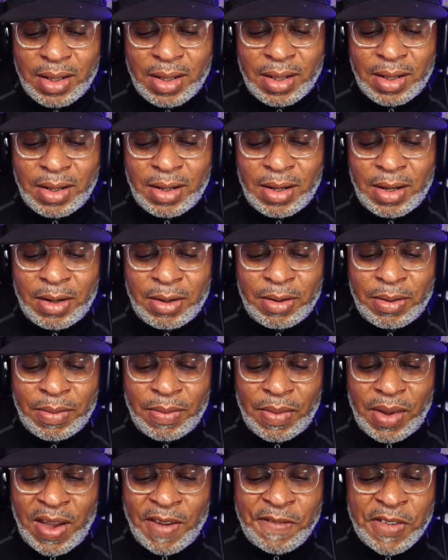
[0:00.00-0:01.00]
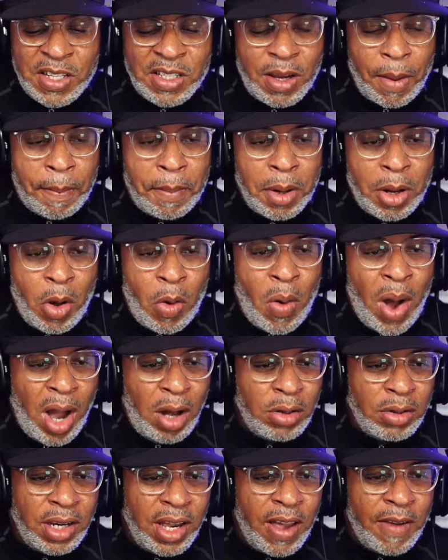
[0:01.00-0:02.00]
You know, if it's a
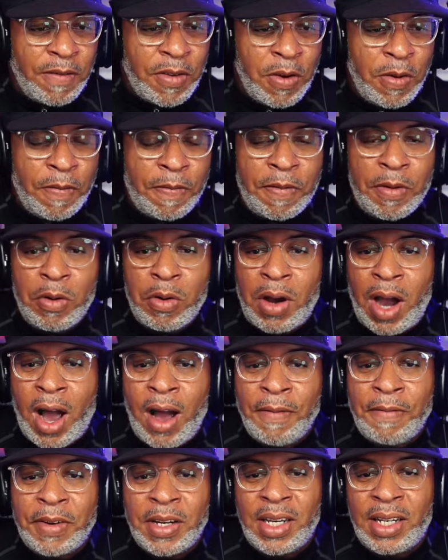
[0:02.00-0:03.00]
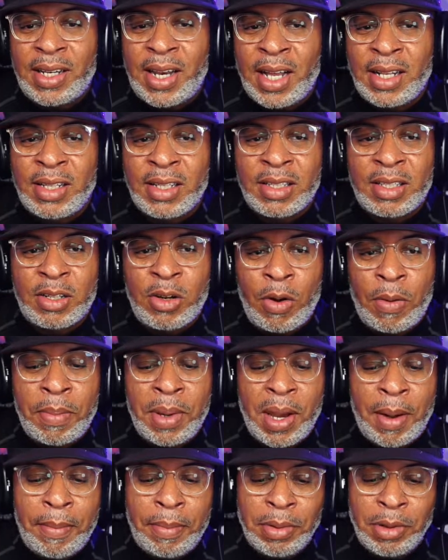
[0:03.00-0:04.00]
blowout, if you feel confident that this is going to
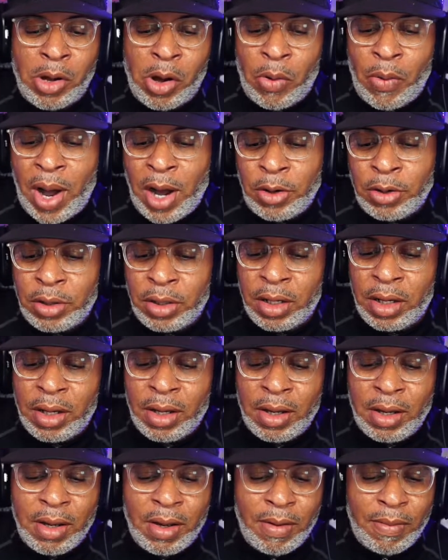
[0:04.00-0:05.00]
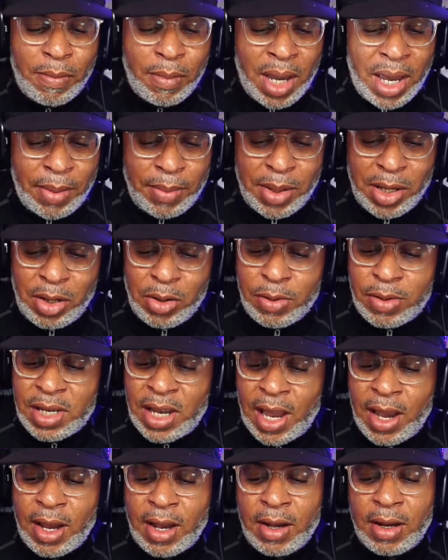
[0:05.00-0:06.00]
be a blowout, maybe you
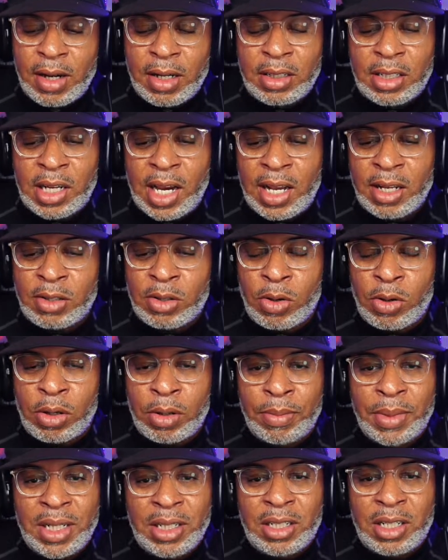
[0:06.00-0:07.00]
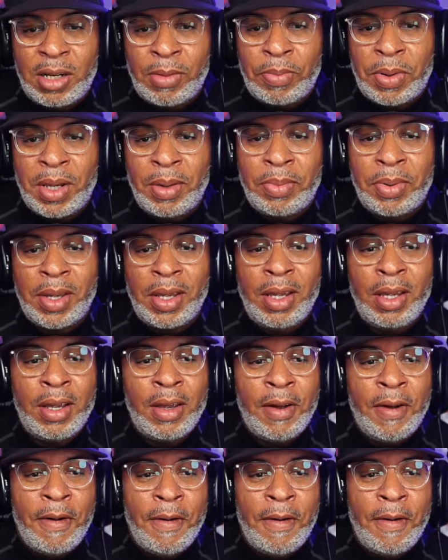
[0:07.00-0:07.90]
take a chance on him in GPP.